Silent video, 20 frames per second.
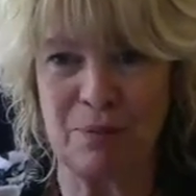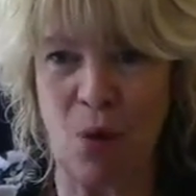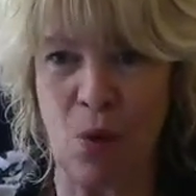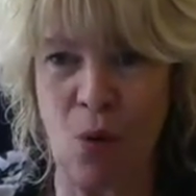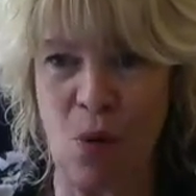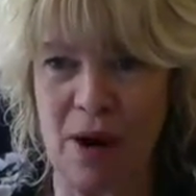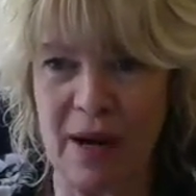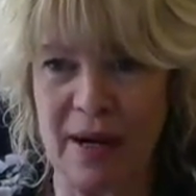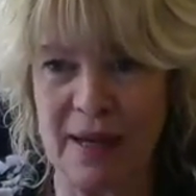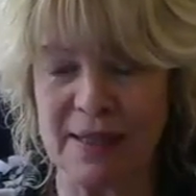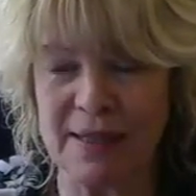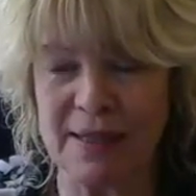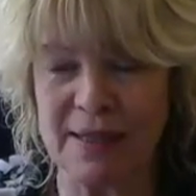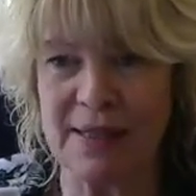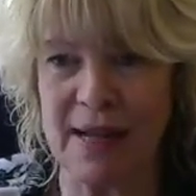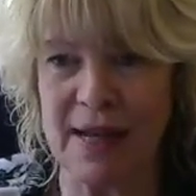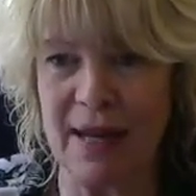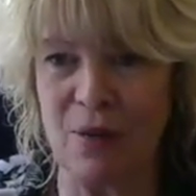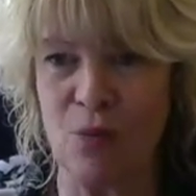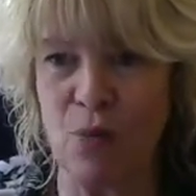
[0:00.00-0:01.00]

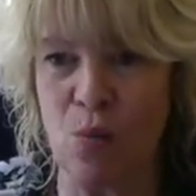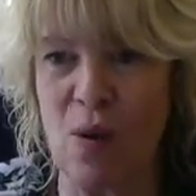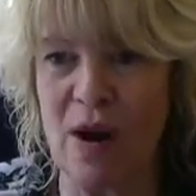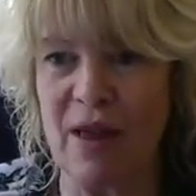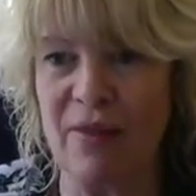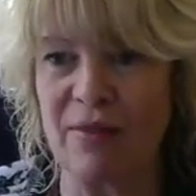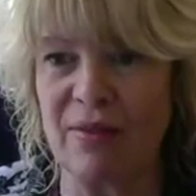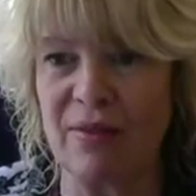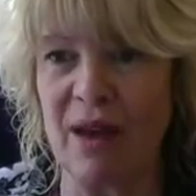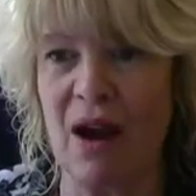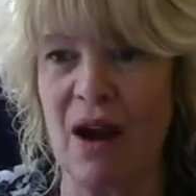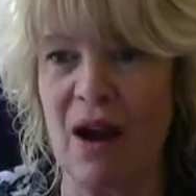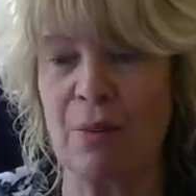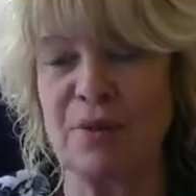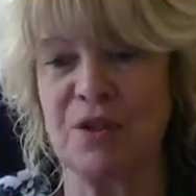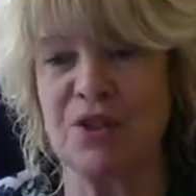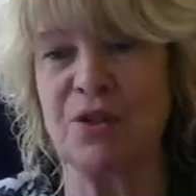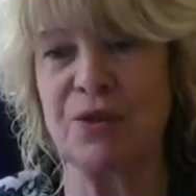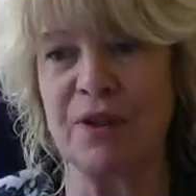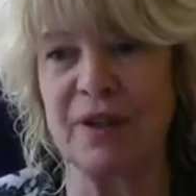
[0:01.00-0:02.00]
poised, and when the
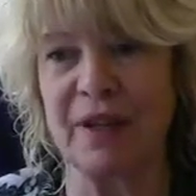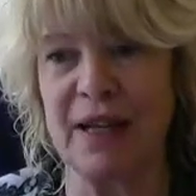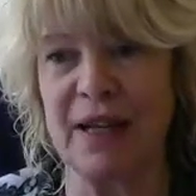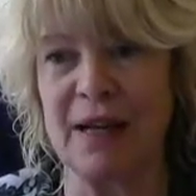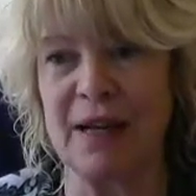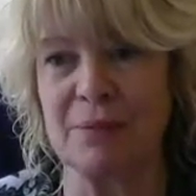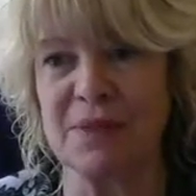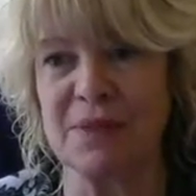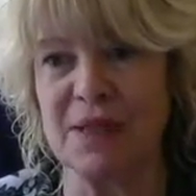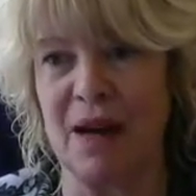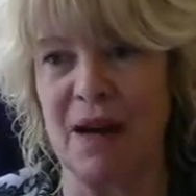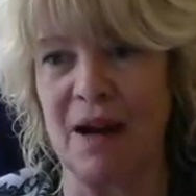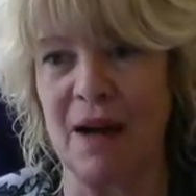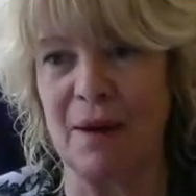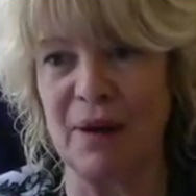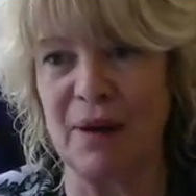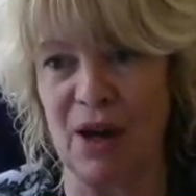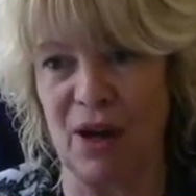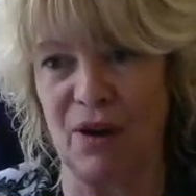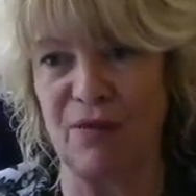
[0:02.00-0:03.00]
opportunity comes
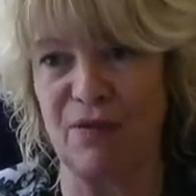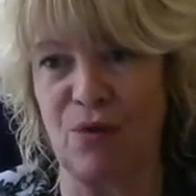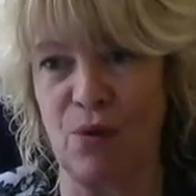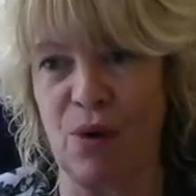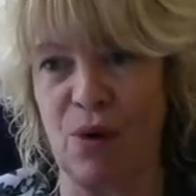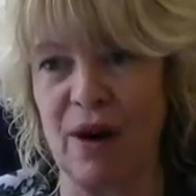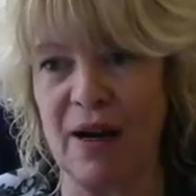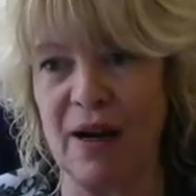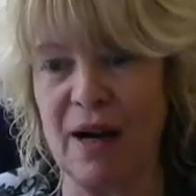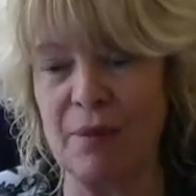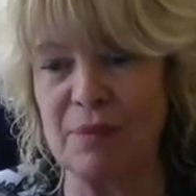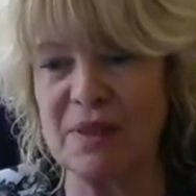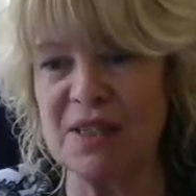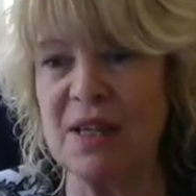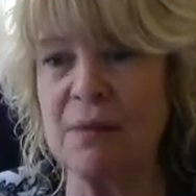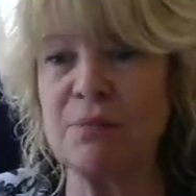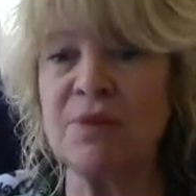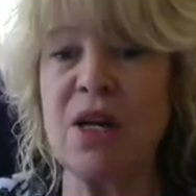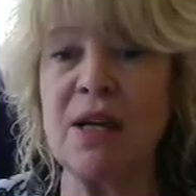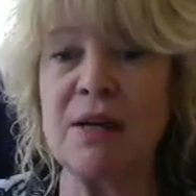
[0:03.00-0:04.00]
up, go for it. I mean,
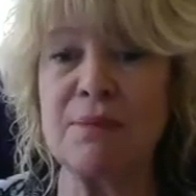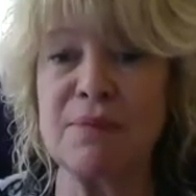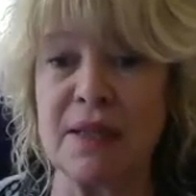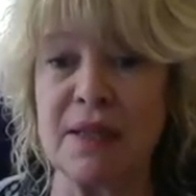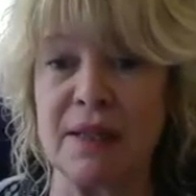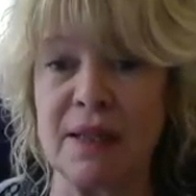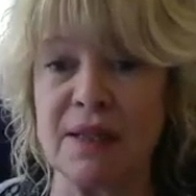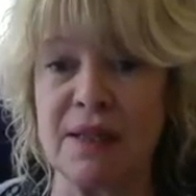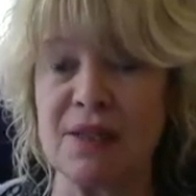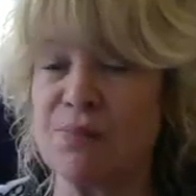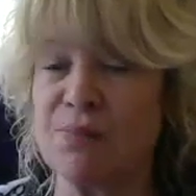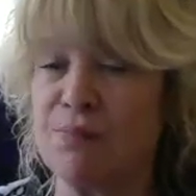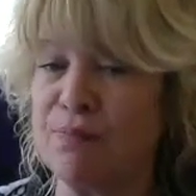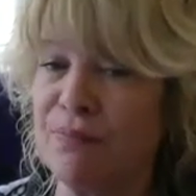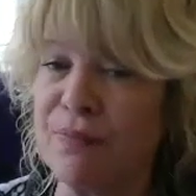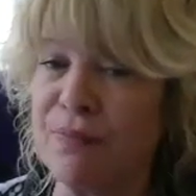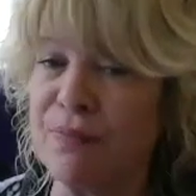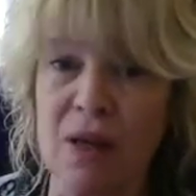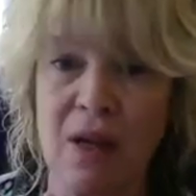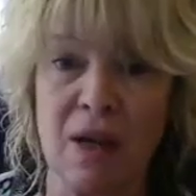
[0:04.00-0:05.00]
sometimes it is,
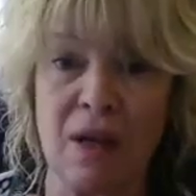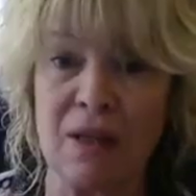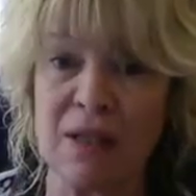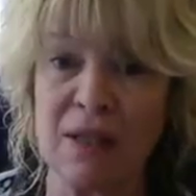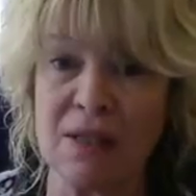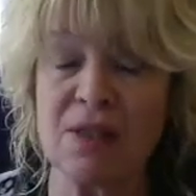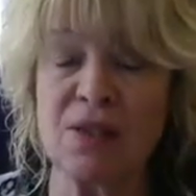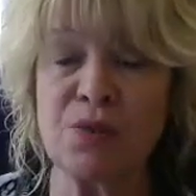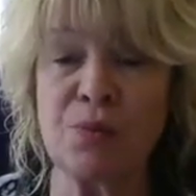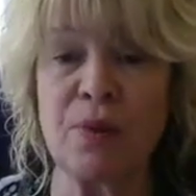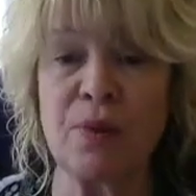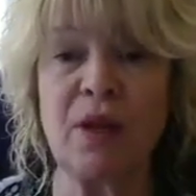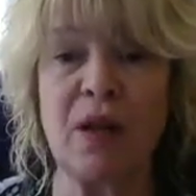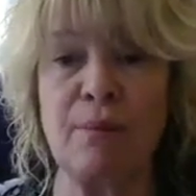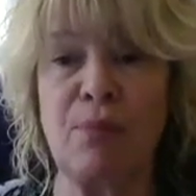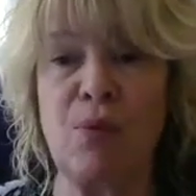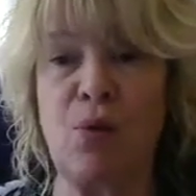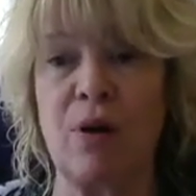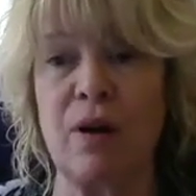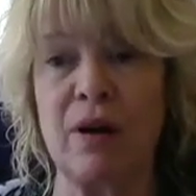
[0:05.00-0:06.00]
this is really
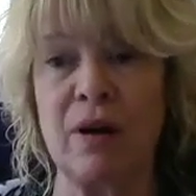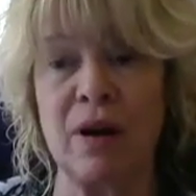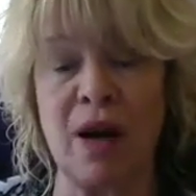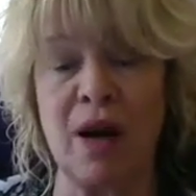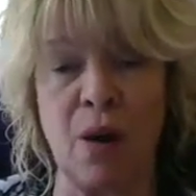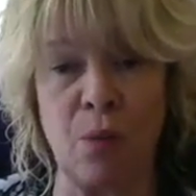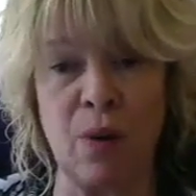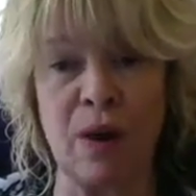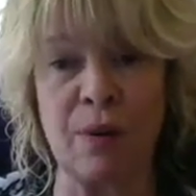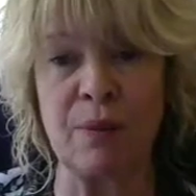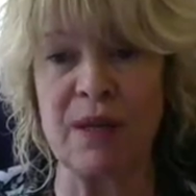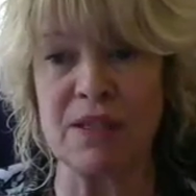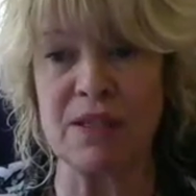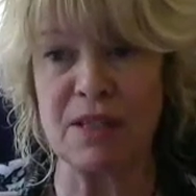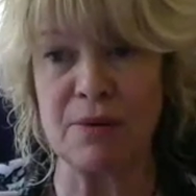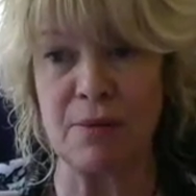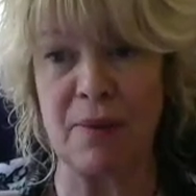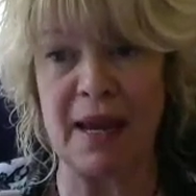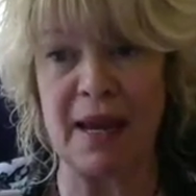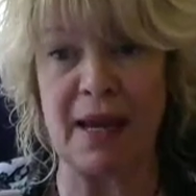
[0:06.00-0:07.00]
important and we need
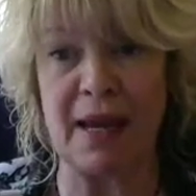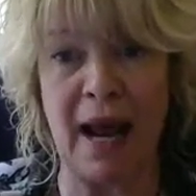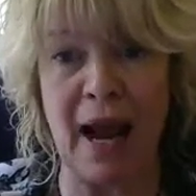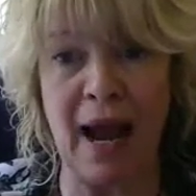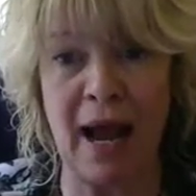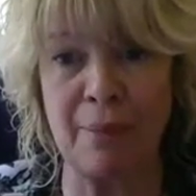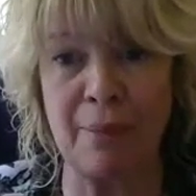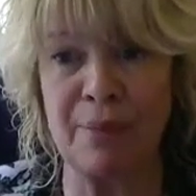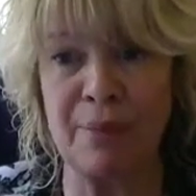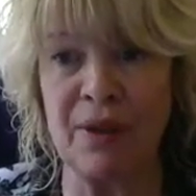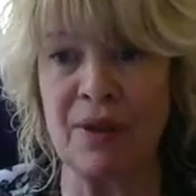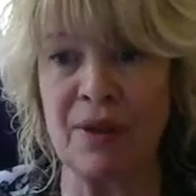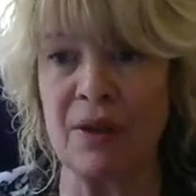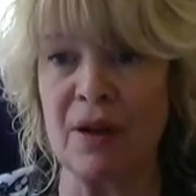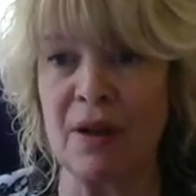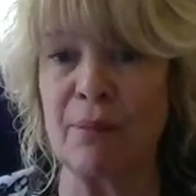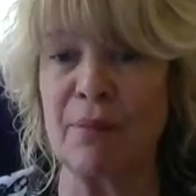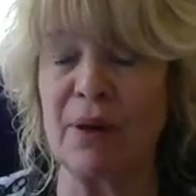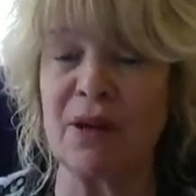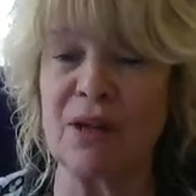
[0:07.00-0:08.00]
to make it happen, and
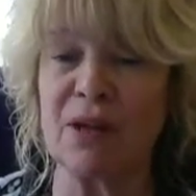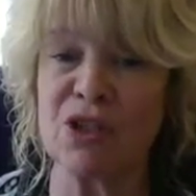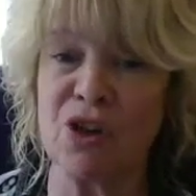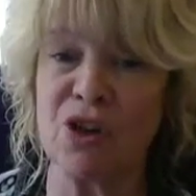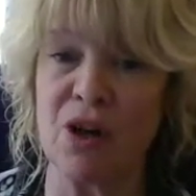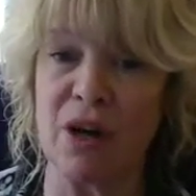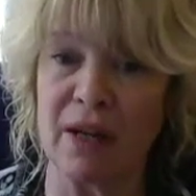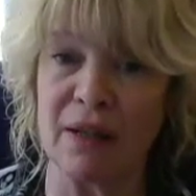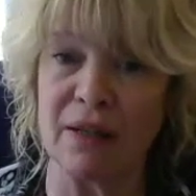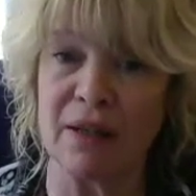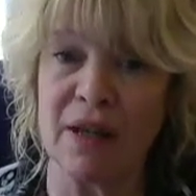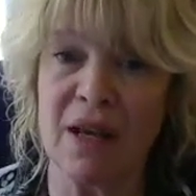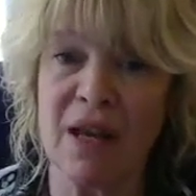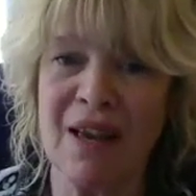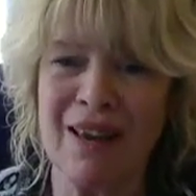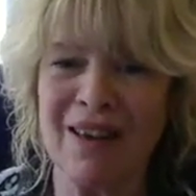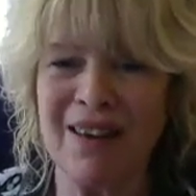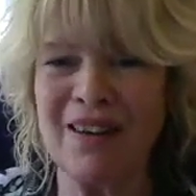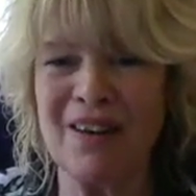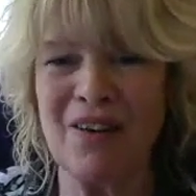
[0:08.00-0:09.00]
I'm going to try and,
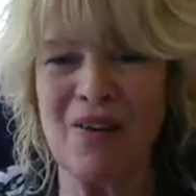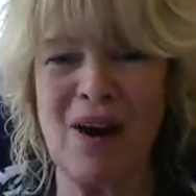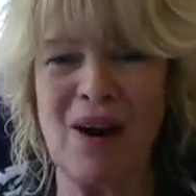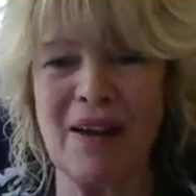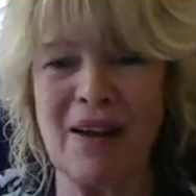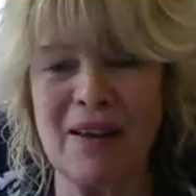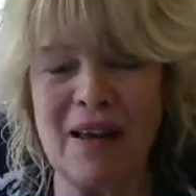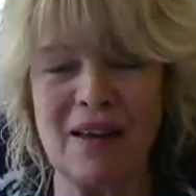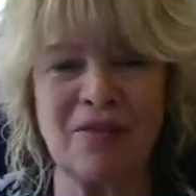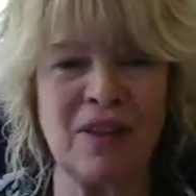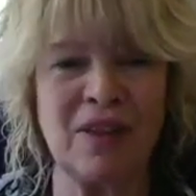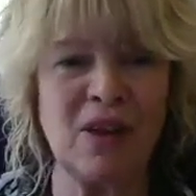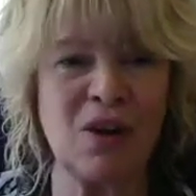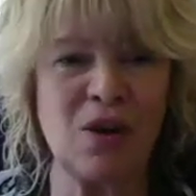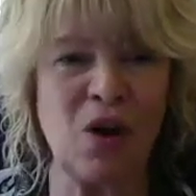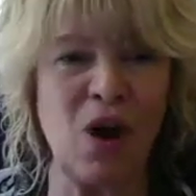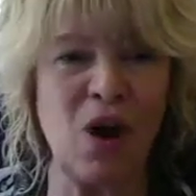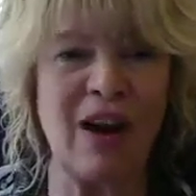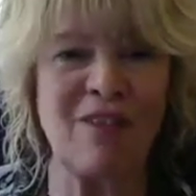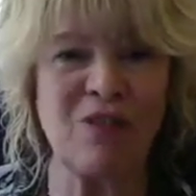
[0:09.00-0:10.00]
I think
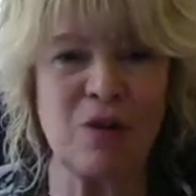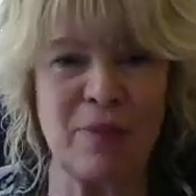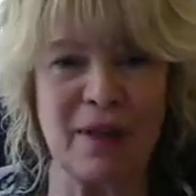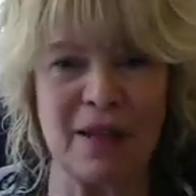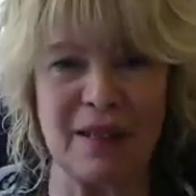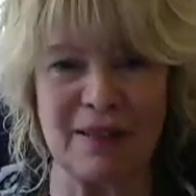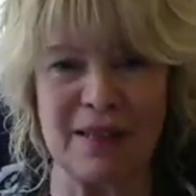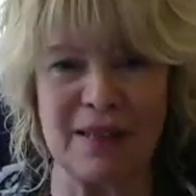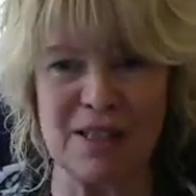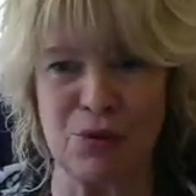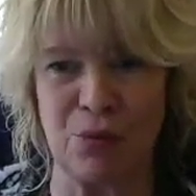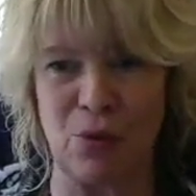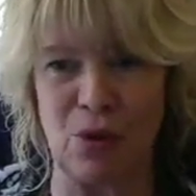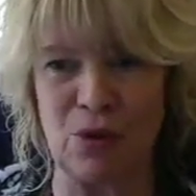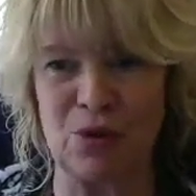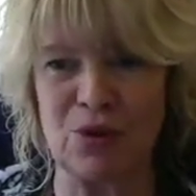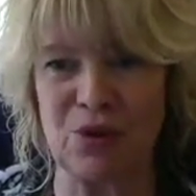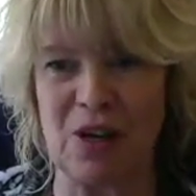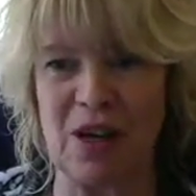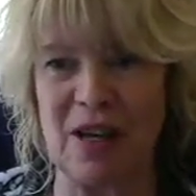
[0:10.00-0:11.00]
everybody in these
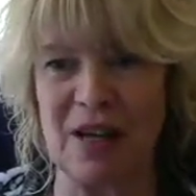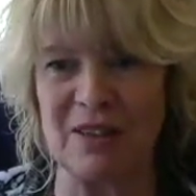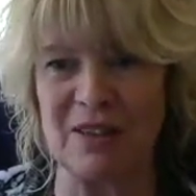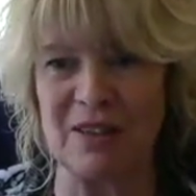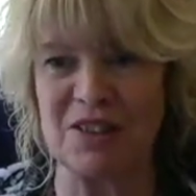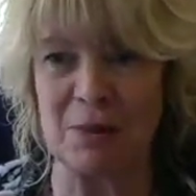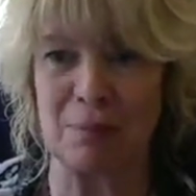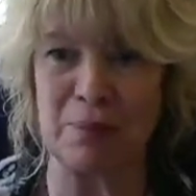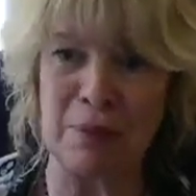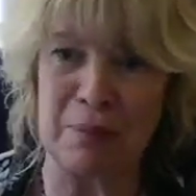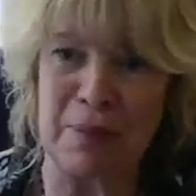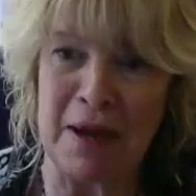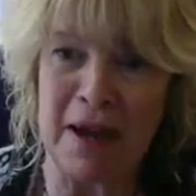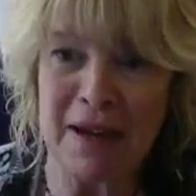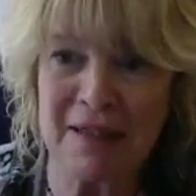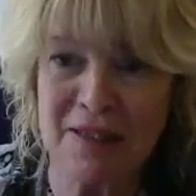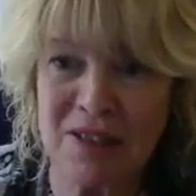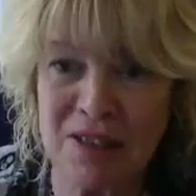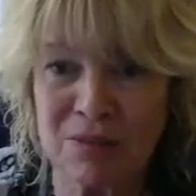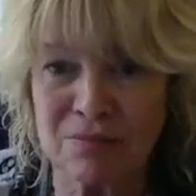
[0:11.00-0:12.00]
roles are kind of
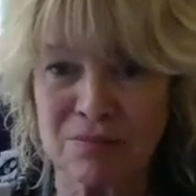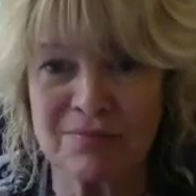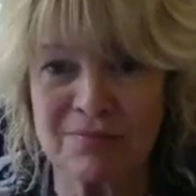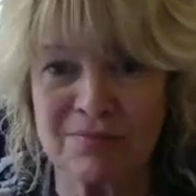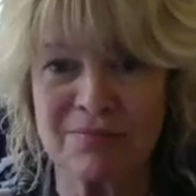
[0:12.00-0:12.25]
diplomats.